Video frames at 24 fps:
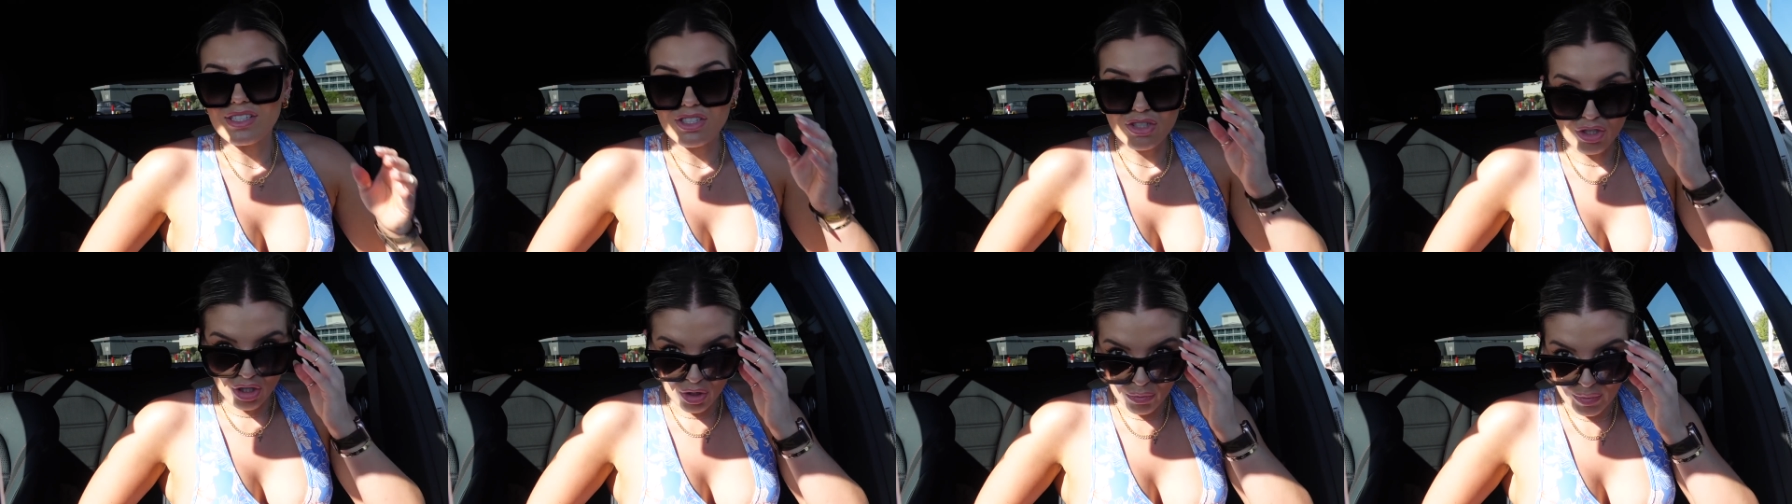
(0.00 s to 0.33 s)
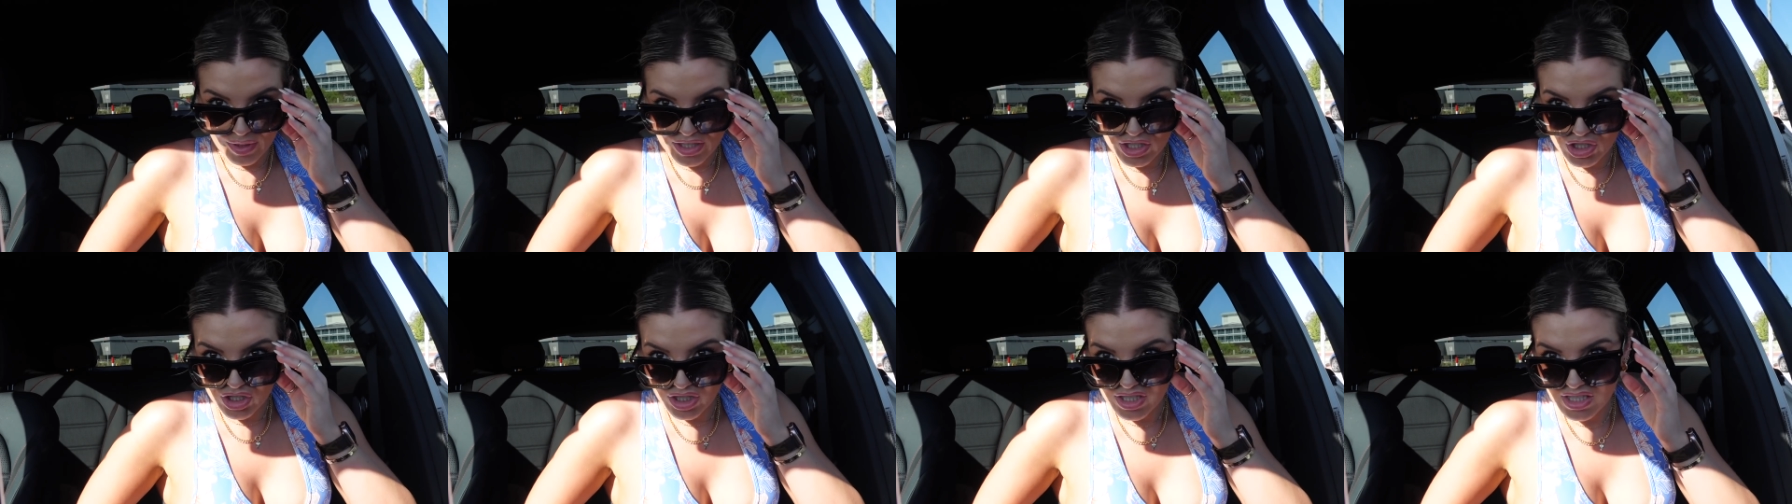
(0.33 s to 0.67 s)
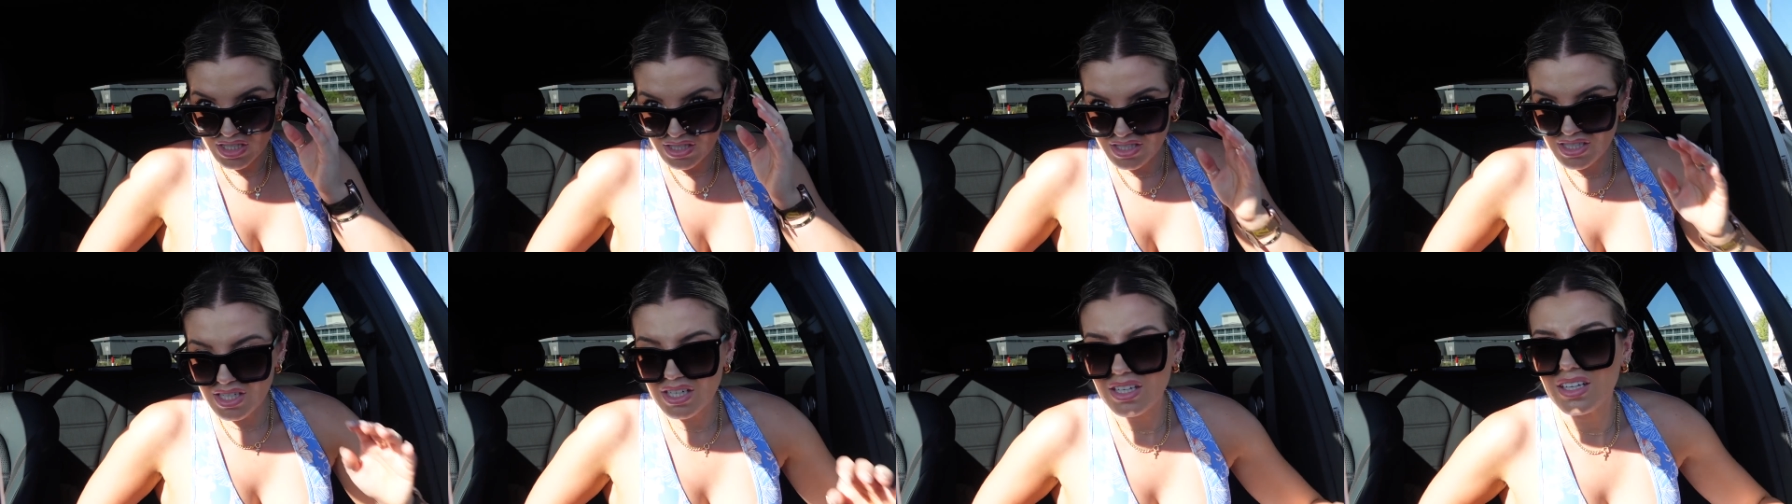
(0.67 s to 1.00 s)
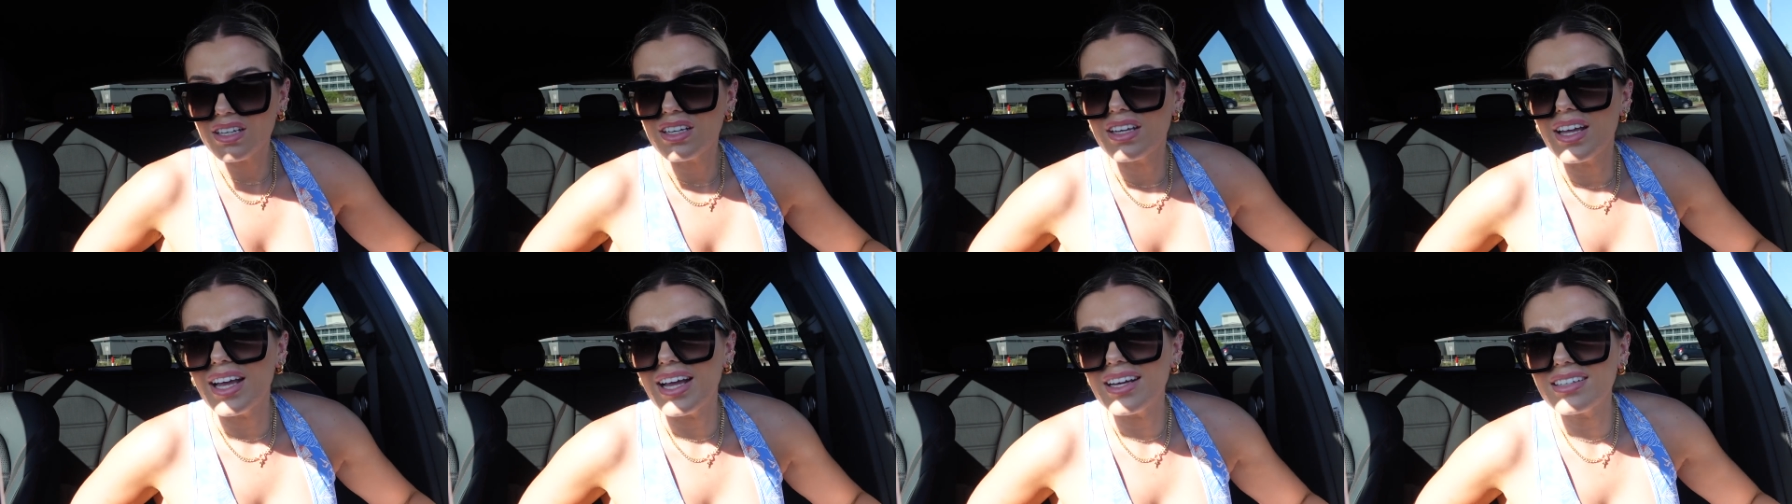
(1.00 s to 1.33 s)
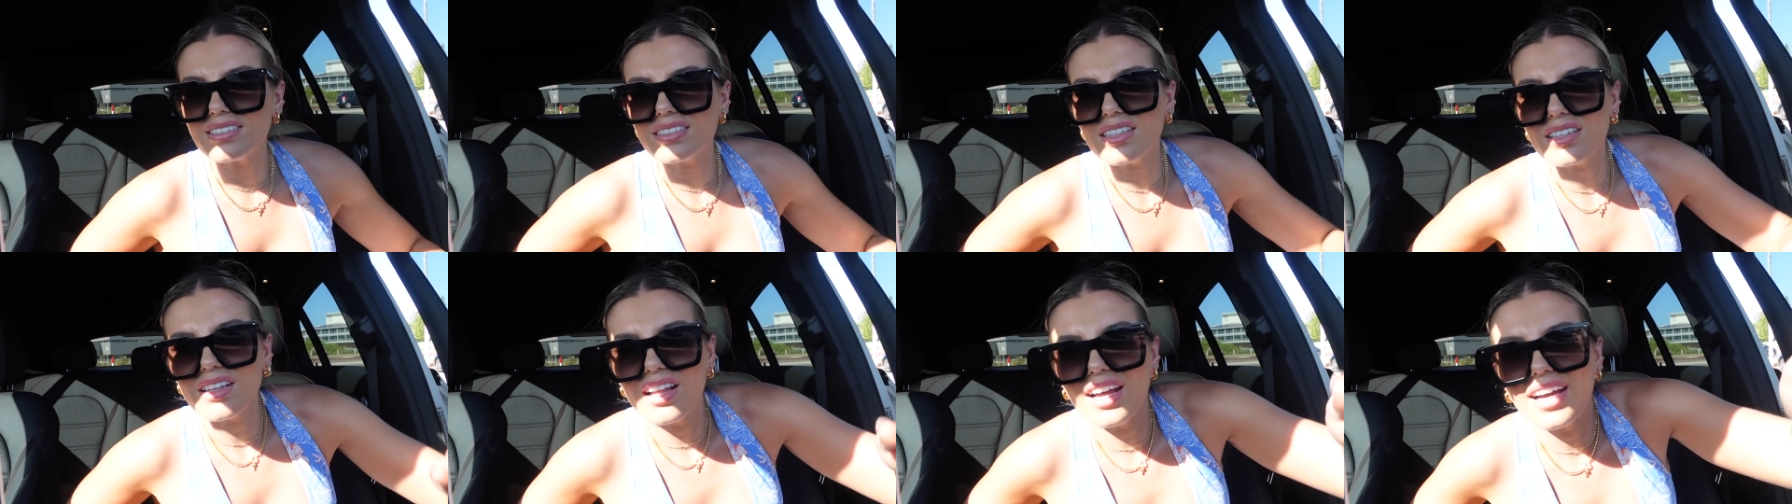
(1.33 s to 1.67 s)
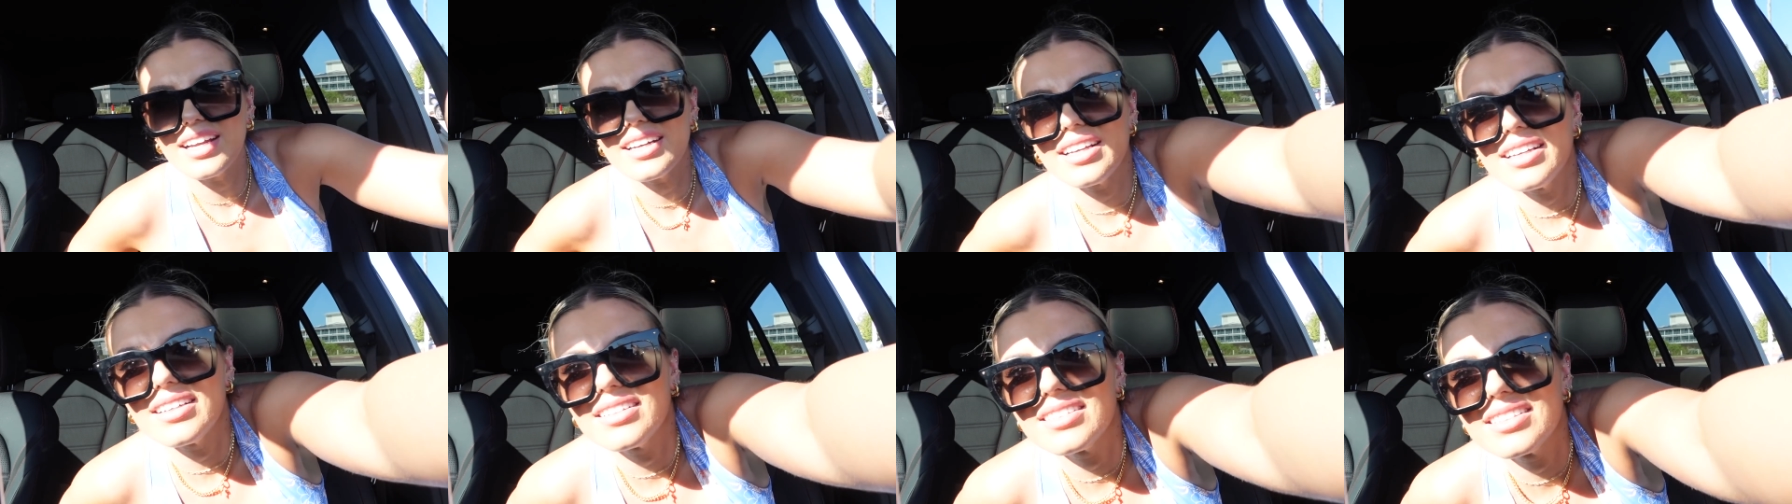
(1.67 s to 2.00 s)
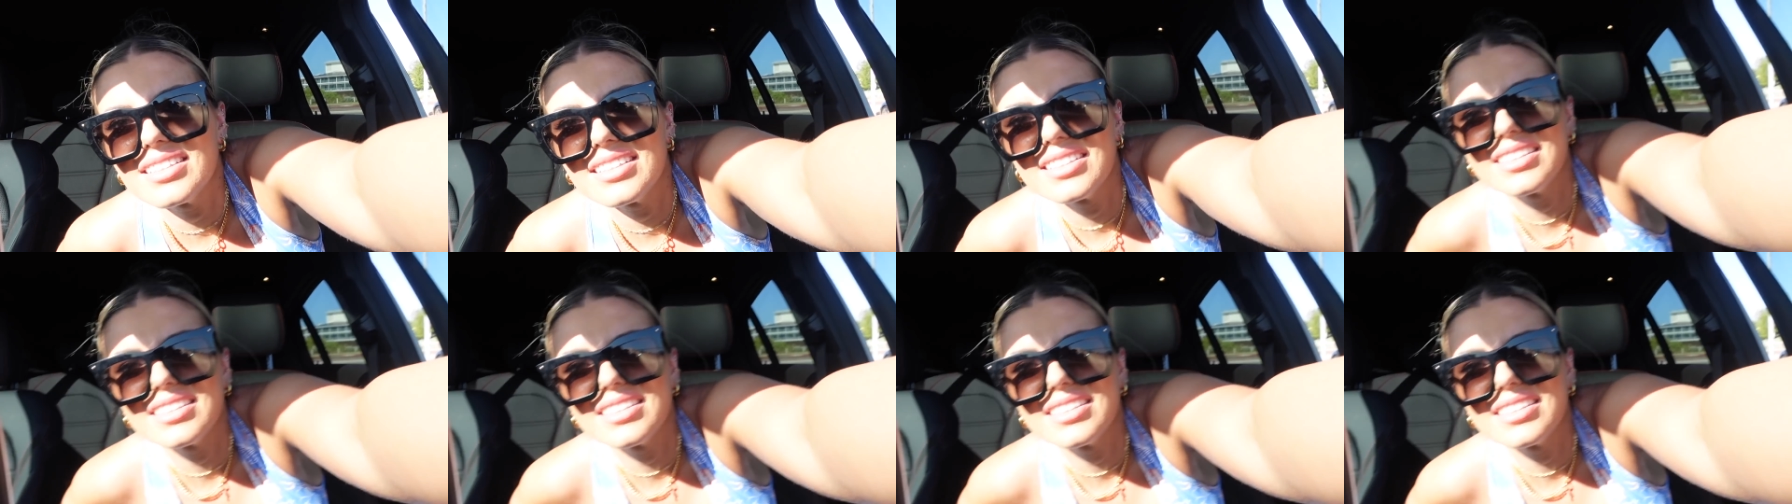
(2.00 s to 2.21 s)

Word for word: so we just, how's the lighting?